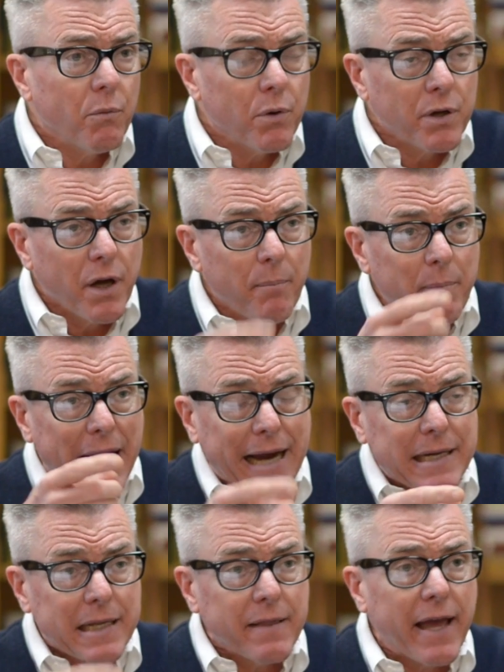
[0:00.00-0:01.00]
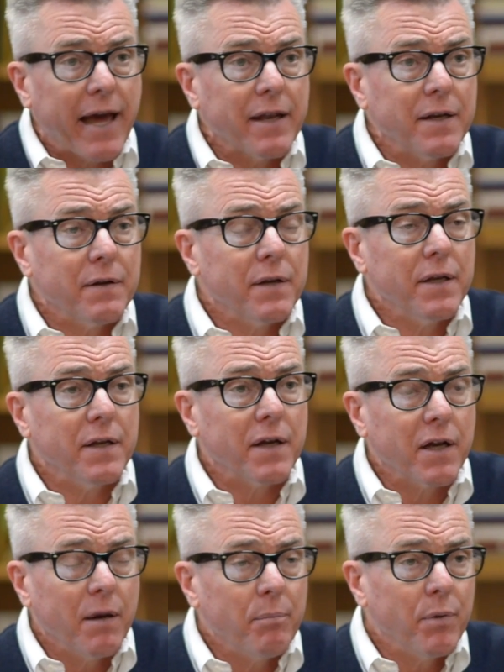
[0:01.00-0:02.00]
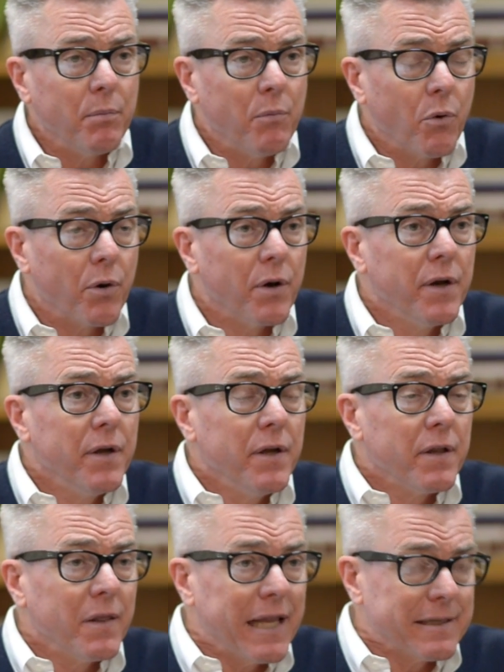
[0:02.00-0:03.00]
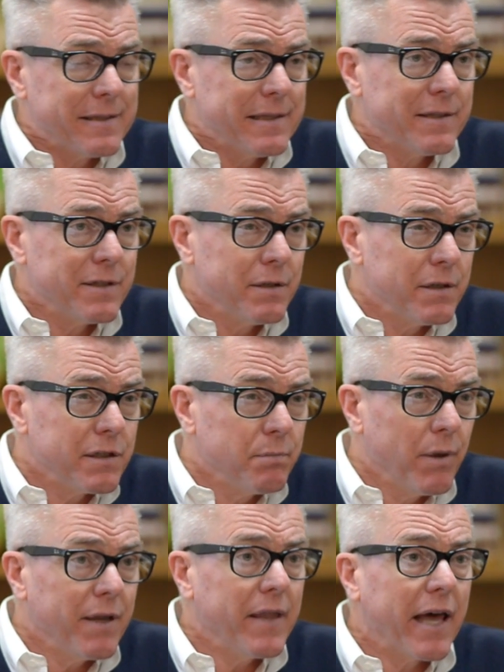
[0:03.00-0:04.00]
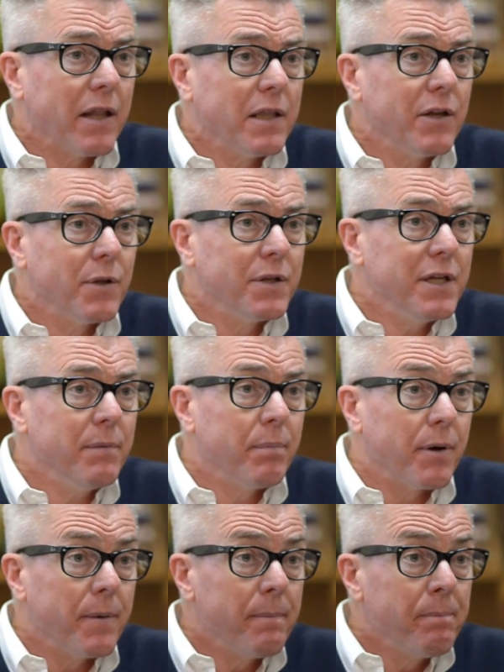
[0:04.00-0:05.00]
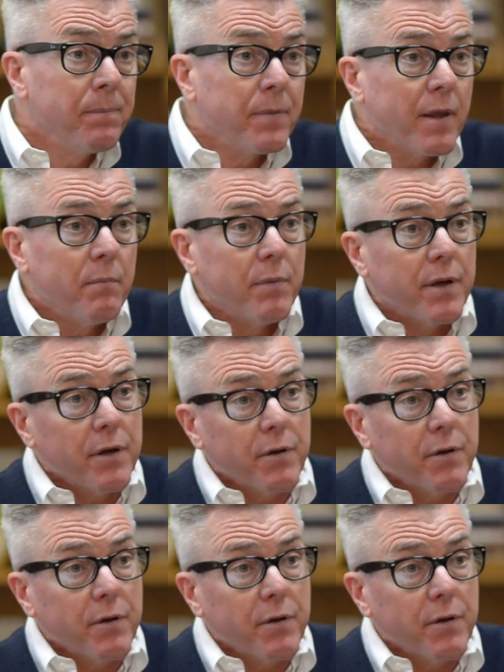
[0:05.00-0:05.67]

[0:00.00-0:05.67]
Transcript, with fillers: And we'll come back to that in a, in a couple more lessons and explain that a little deeper. But